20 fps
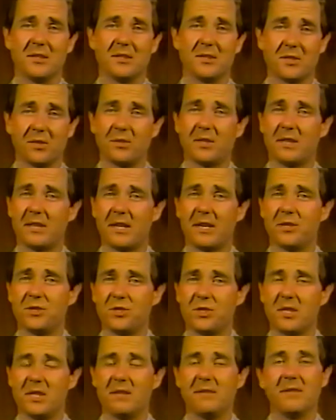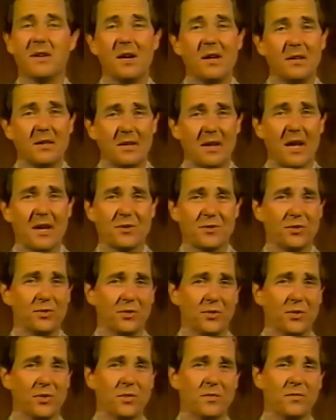so that they achieve a
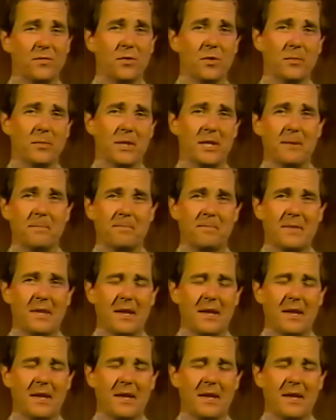national uniformity.